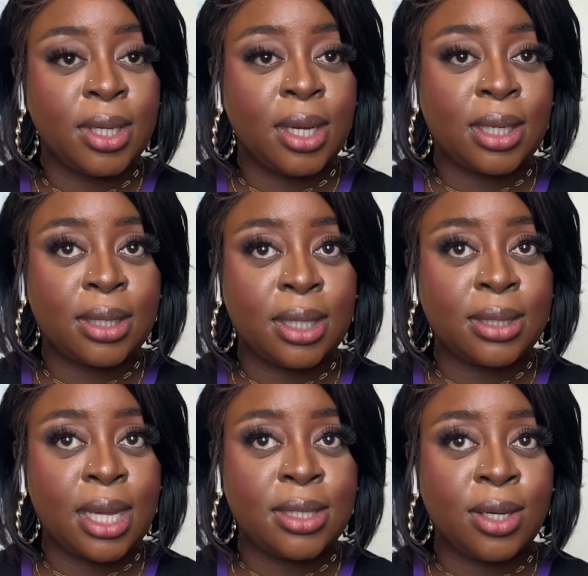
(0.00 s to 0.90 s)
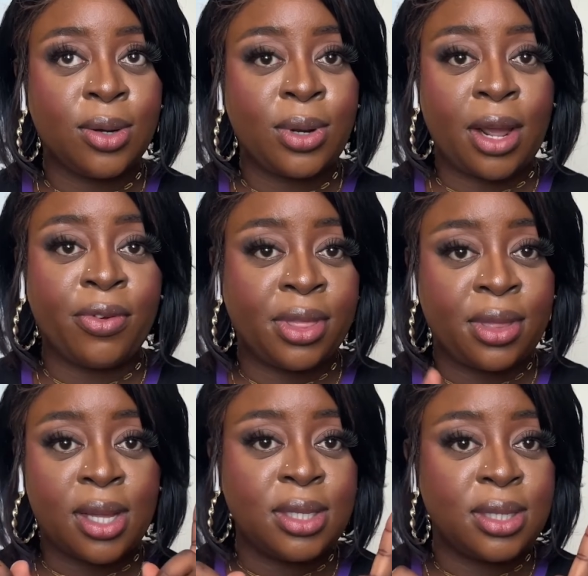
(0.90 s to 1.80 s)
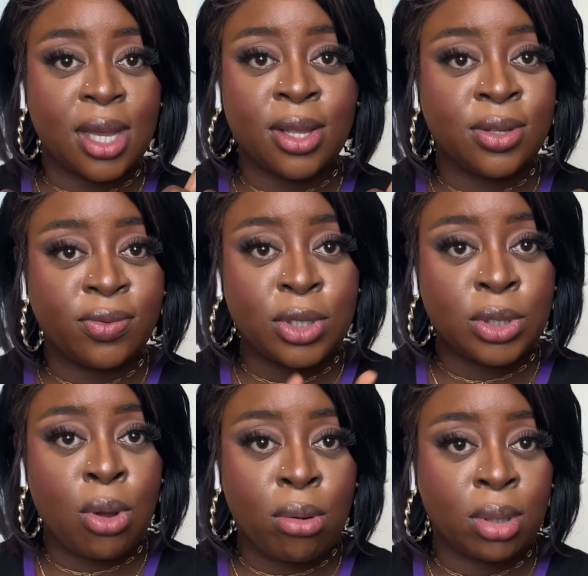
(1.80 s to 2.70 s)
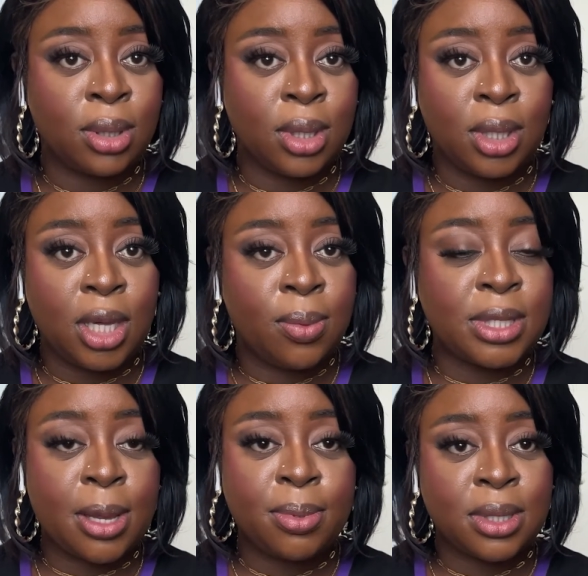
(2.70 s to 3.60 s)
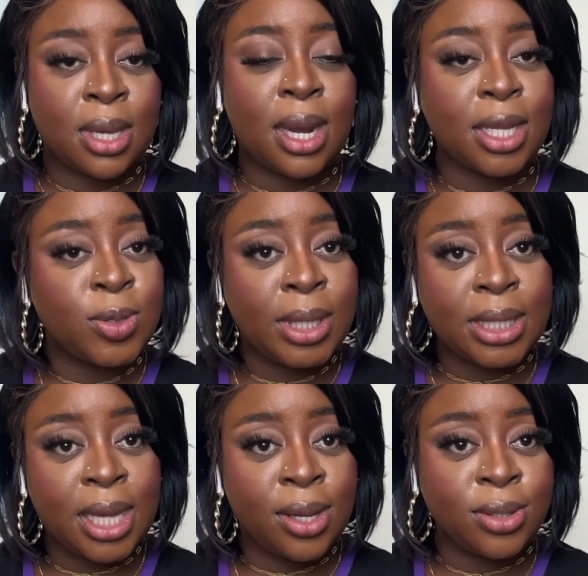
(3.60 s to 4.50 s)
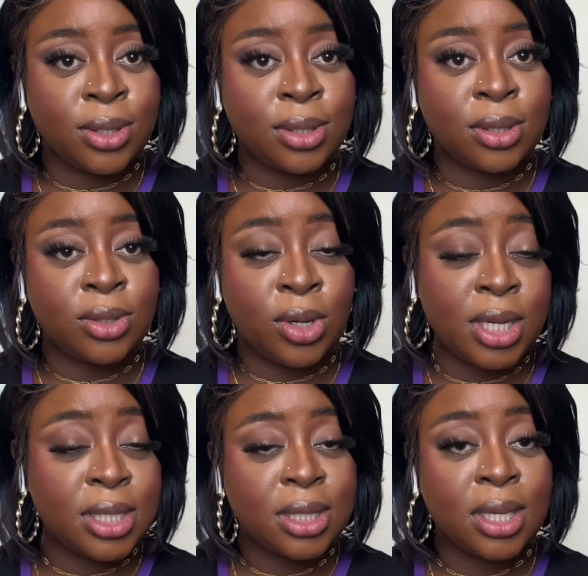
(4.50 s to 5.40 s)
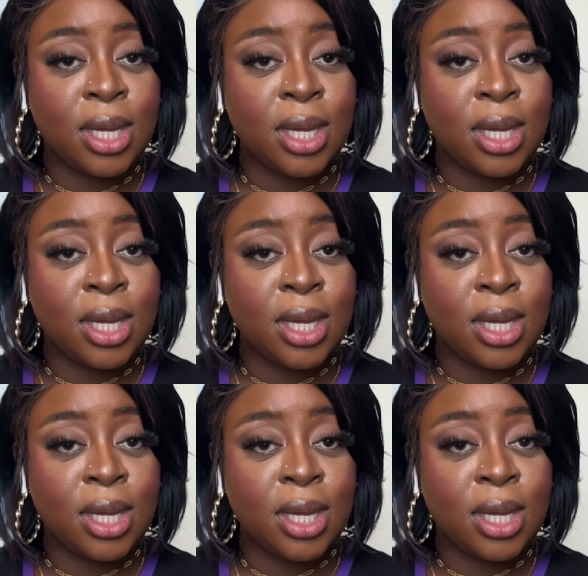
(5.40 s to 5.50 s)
And I think that deal, like for 30 seconds of the song, he was able to get like $20,000.